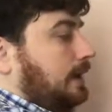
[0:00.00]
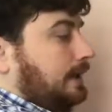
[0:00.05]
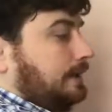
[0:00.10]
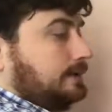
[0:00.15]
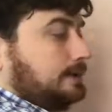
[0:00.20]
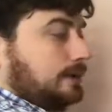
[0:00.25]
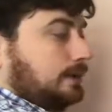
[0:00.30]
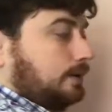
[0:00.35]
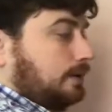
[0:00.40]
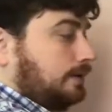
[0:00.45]

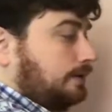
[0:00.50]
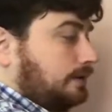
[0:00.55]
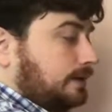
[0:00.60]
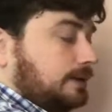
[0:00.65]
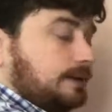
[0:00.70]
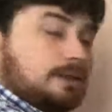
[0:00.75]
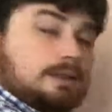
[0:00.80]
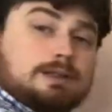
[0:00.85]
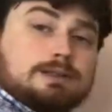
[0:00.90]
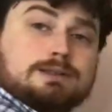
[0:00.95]
is
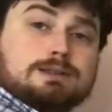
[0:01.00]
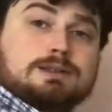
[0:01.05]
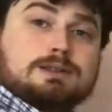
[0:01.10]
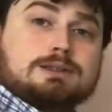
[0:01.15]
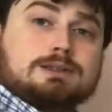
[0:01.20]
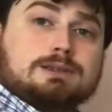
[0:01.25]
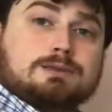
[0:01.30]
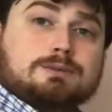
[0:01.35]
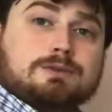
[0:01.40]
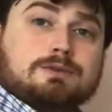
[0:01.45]
equivalent to this
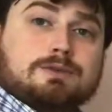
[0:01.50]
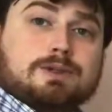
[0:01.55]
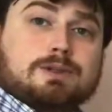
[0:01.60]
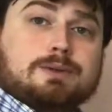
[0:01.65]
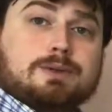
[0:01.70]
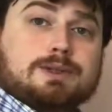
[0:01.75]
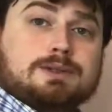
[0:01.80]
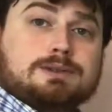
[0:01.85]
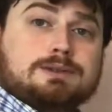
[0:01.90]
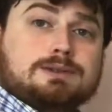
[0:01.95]
system of
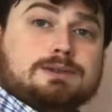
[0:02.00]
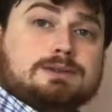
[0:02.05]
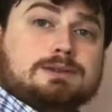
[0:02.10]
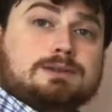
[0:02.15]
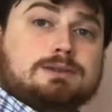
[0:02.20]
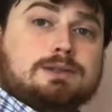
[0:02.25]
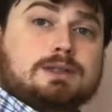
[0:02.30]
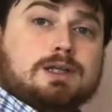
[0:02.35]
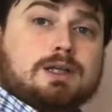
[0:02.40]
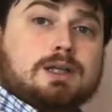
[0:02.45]

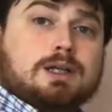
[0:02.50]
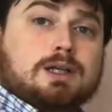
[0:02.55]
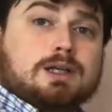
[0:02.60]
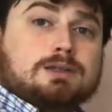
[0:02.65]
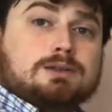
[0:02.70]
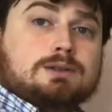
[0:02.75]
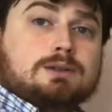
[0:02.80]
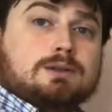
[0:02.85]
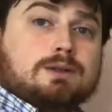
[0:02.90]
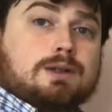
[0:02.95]
equations.
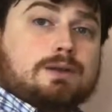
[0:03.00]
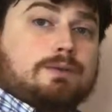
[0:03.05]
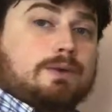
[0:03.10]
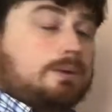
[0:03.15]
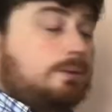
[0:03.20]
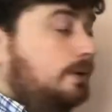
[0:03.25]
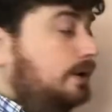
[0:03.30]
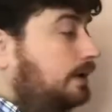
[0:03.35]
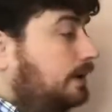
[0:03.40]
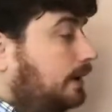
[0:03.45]
So if
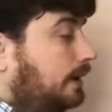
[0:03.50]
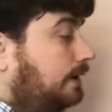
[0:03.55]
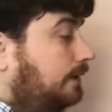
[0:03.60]
I want